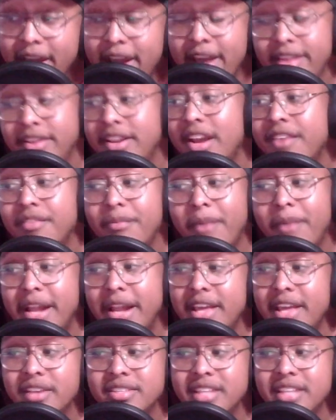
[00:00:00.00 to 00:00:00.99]
And then
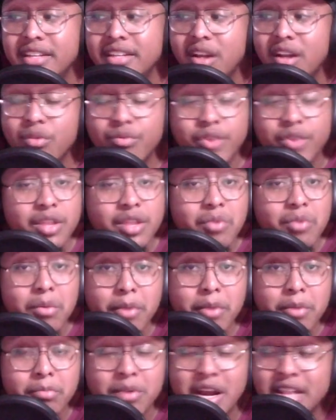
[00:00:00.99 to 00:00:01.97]
everybody else, I don't really
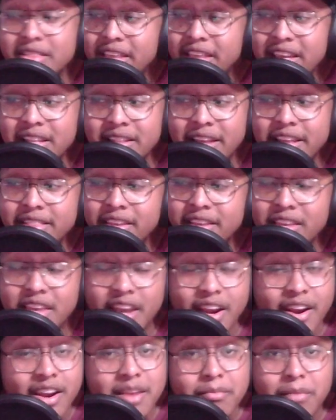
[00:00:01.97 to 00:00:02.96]
remember. I think Nathan
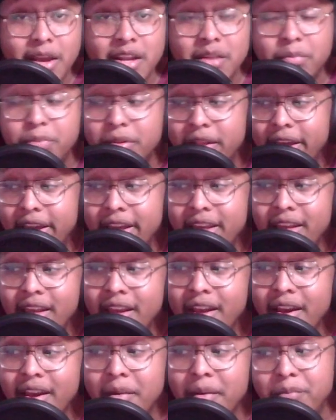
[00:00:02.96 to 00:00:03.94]
Gary made a play,
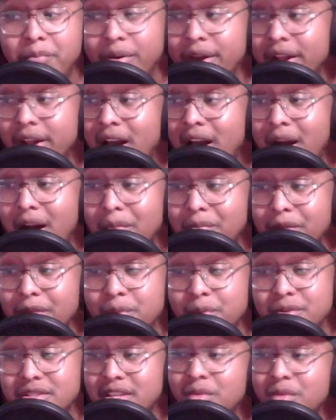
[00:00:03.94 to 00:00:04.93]
but um, it
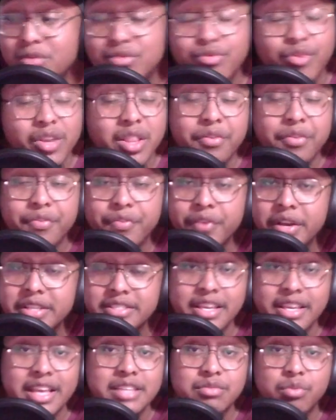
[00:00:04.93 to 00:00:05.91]
was it was really
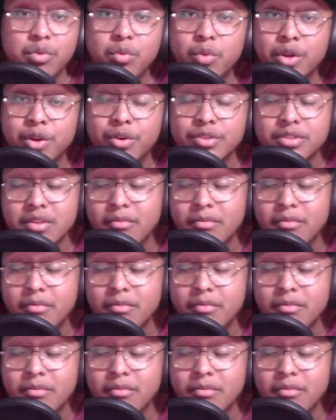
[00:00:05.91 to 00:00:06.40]
fuzzy as we went on.